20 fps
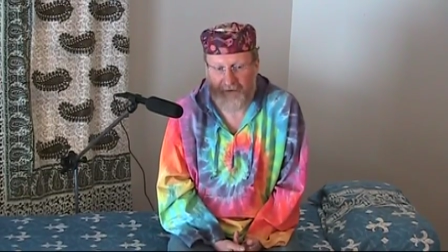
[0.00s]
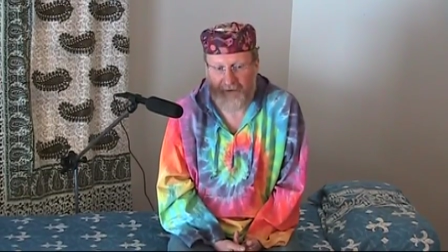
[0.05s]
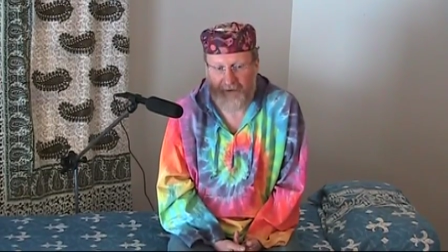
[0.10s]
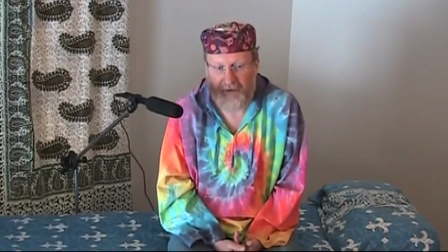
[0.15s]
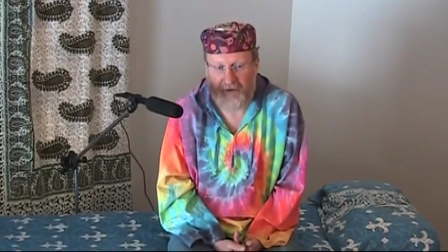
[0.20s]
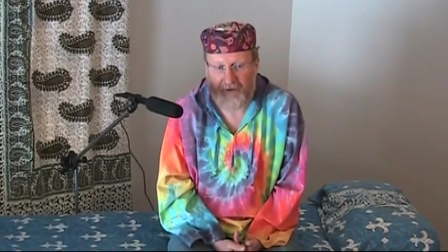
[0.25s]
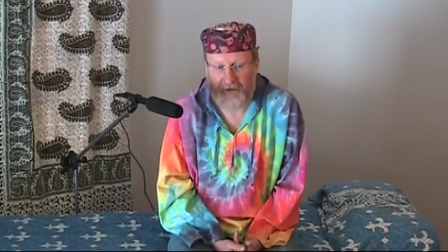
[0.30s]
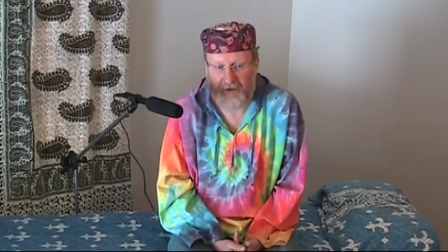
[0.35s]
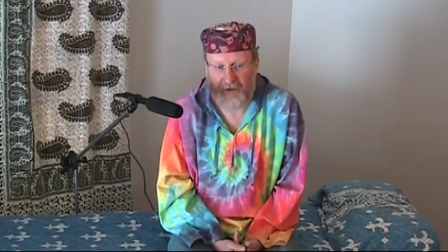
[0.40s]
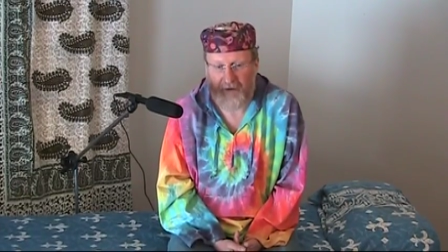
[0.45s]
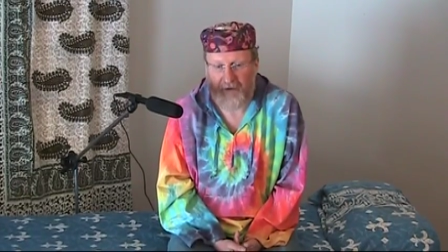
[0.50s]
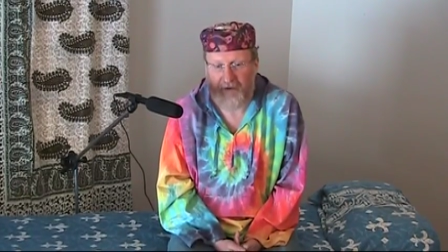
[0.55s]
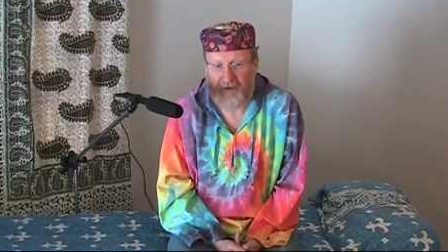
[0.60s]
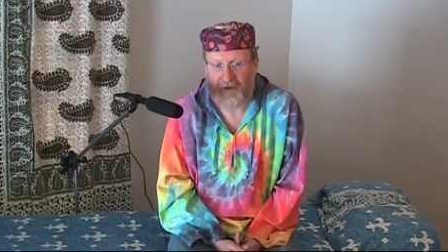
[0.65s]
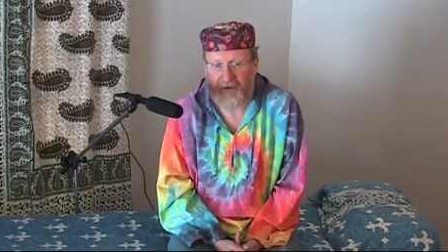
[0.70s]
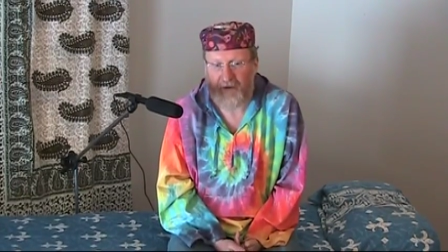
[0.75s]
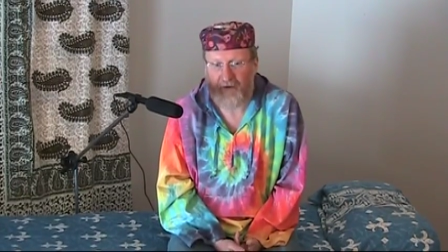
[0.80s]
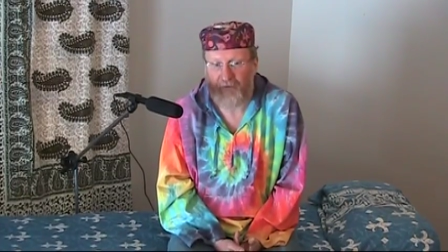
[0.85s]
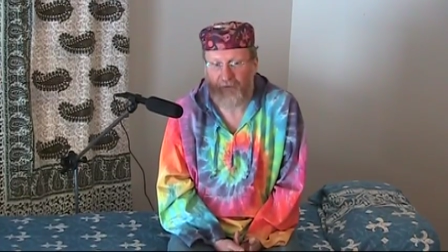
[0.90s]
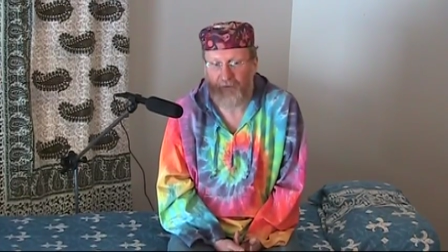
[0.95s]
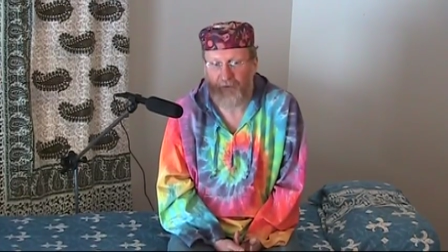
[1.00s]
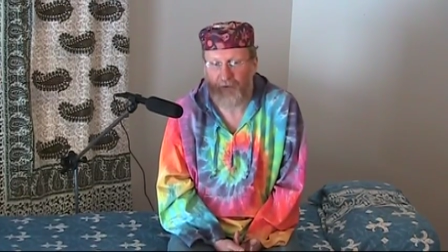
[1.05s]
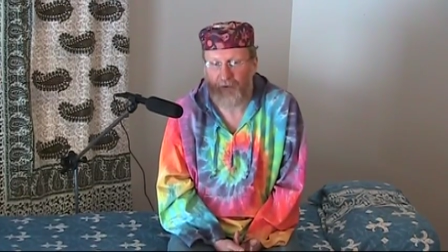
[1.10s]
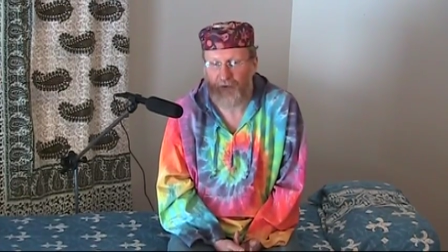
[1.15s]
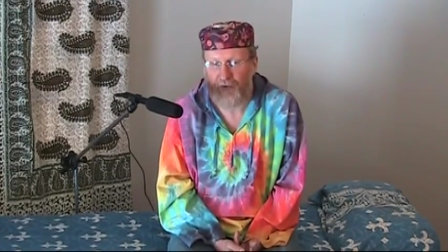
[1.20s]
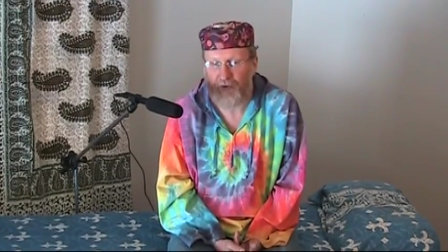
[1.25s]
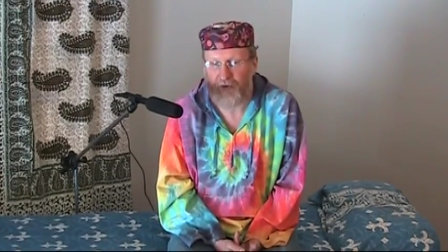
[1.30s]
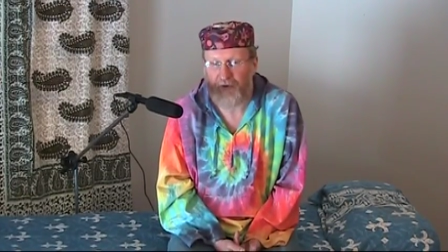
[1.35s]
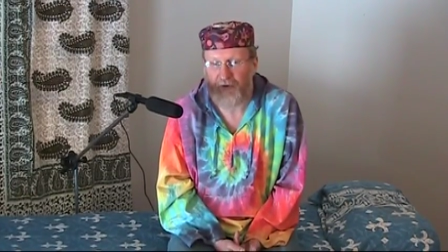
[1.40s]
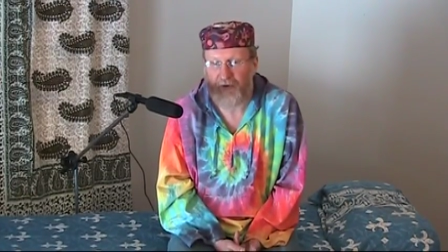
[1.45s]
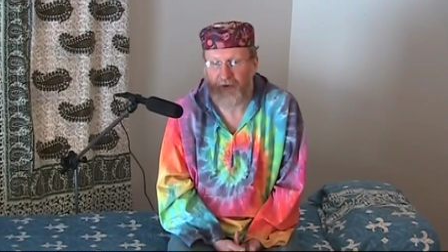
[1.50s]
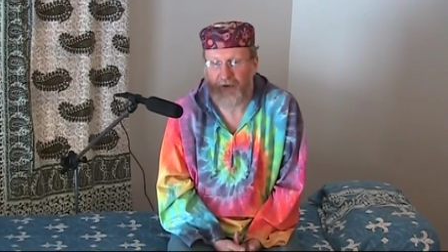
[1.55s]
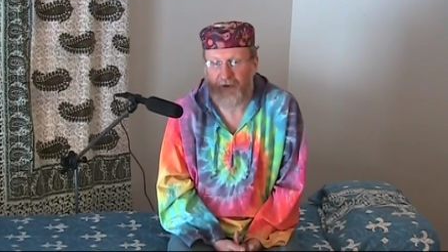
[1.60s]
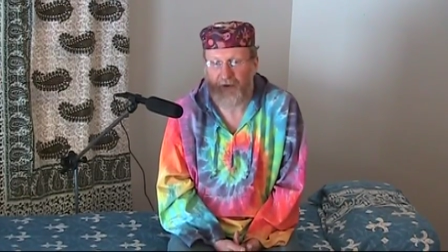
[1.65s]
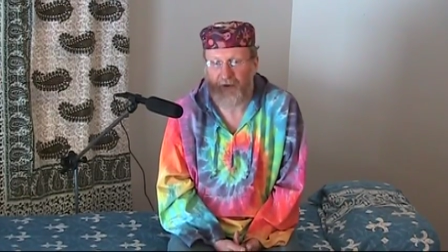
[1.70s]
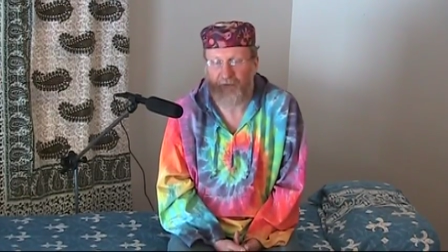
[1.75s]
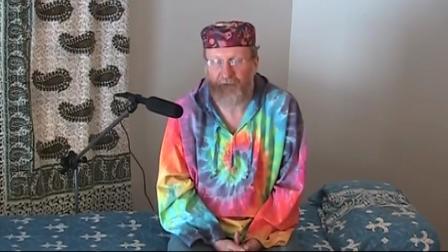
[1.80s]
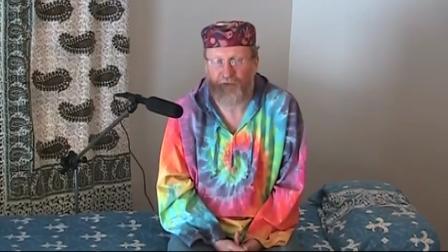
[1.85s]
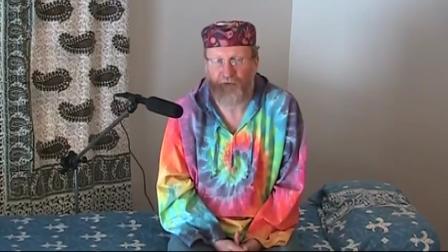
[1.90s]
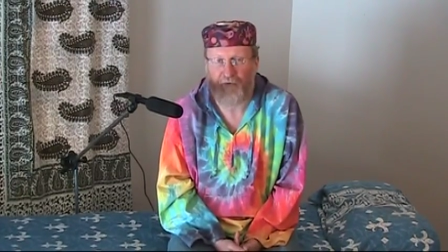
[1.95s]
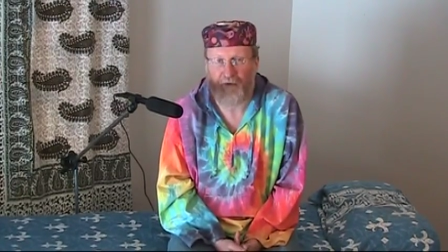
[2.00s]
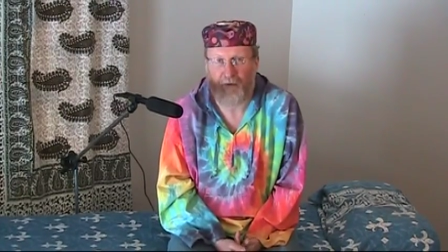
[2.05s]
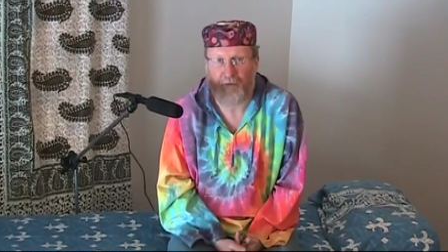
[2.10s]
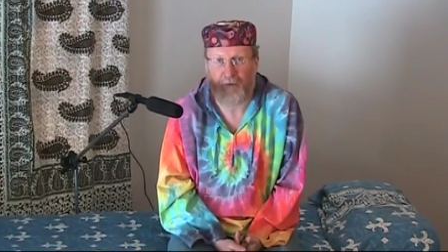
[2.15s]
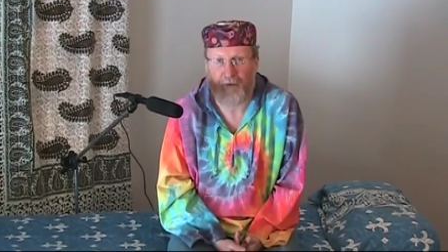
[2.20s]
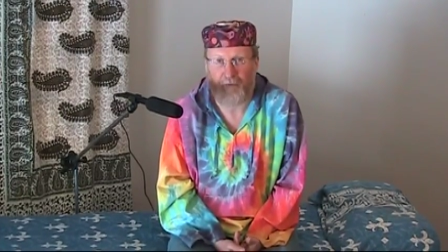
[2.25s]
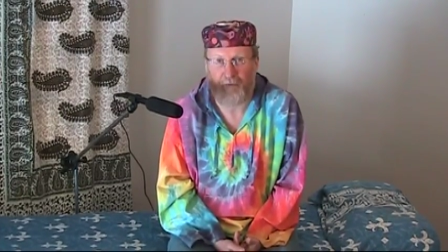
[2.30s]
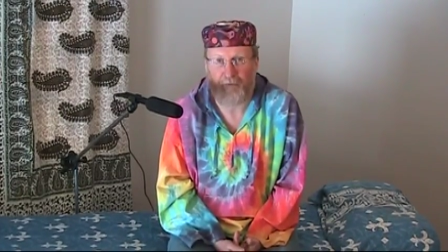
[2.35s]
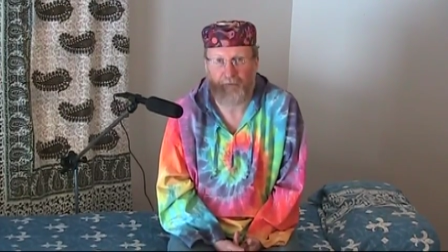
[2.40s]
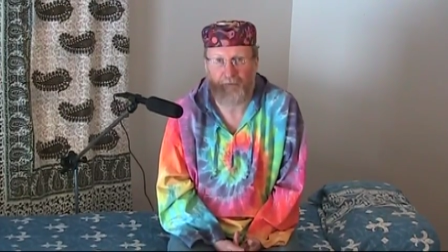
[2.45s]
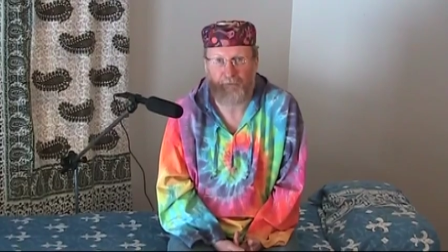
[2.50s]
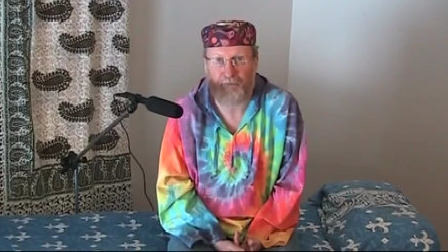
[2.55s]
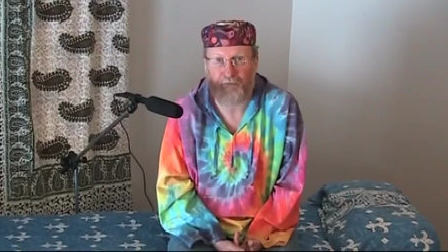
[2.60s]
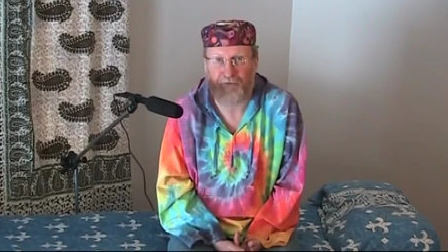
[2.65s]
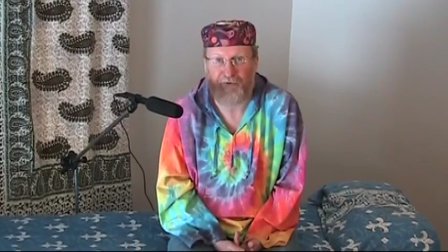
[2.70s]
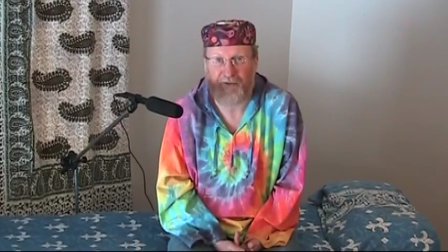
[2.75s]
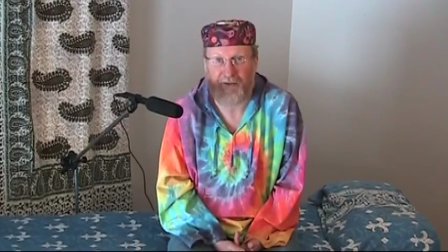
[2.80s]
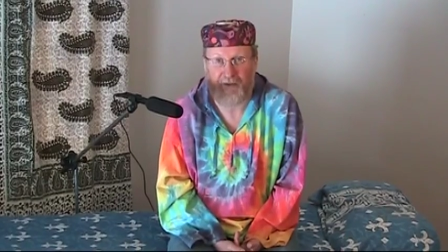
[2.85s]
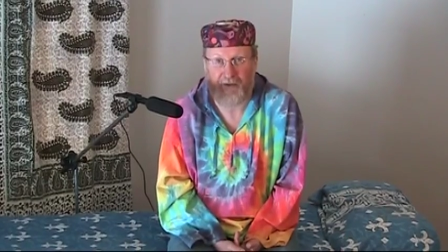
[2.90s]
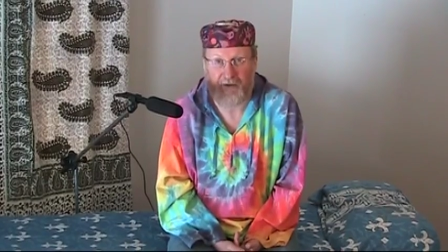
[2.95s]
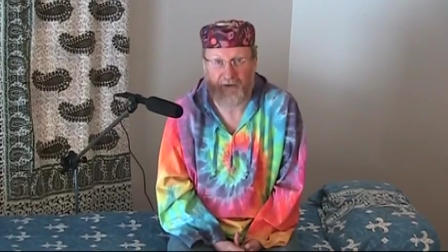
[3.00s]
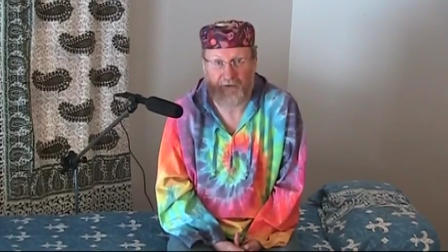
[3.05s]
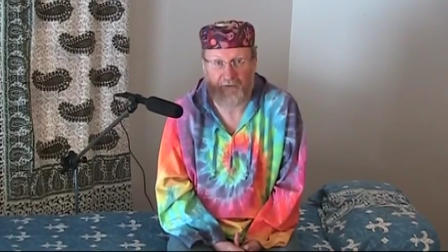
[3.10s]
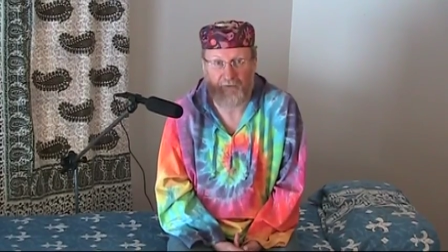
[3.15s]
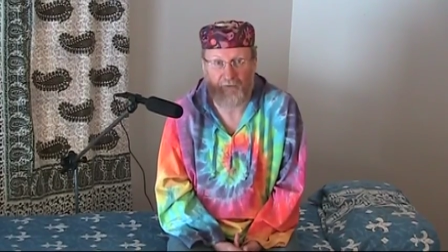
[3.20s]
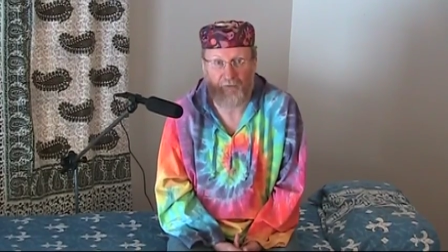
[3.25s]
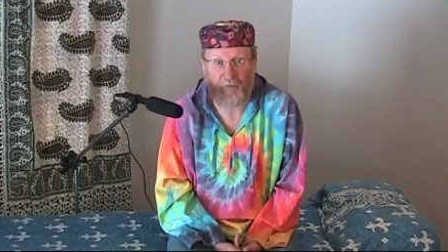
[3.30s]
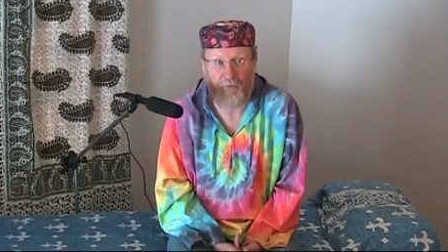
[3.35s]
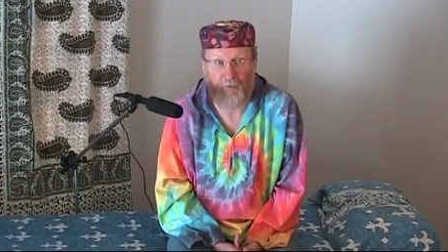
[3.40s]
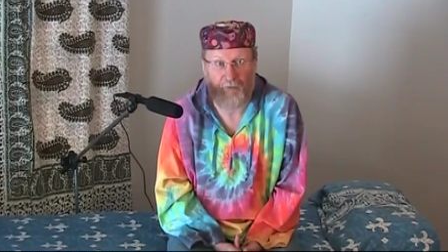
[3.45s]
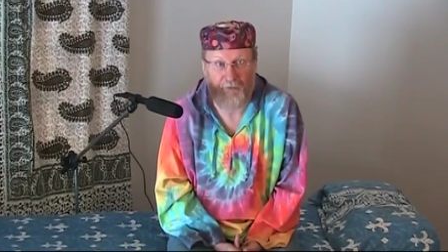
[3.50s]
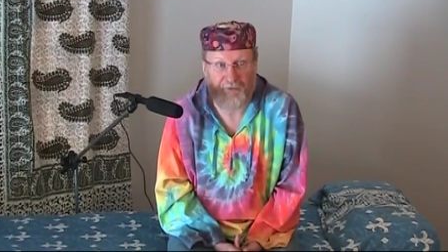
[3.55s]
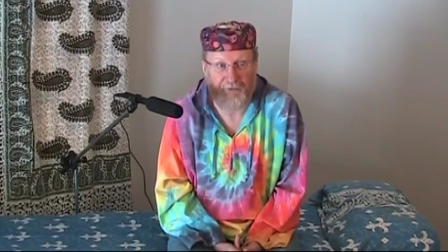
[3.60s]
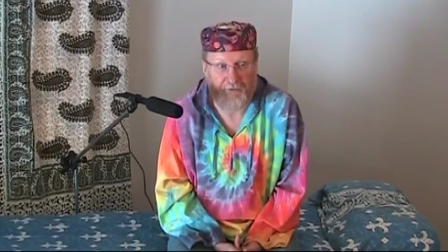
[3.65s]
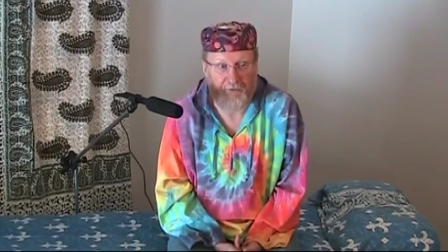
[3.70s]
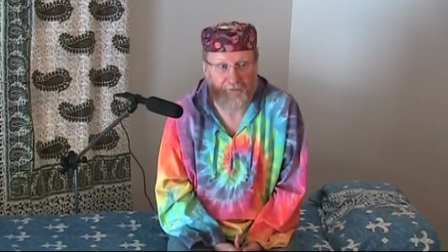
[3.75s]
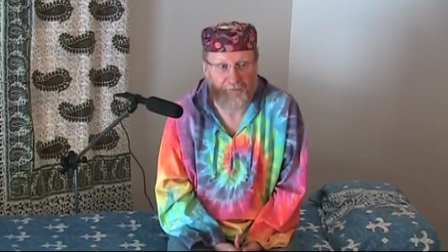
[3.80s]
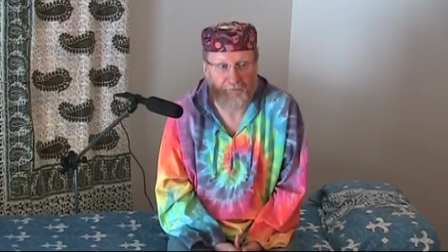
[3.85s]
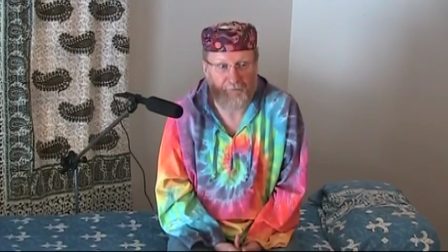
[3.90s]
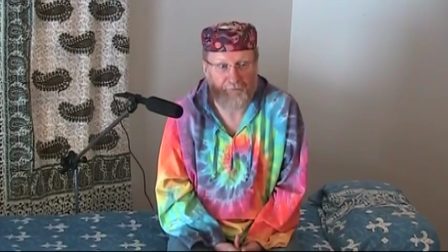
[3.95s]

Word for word: and in this confusion they have trouble proceeding further.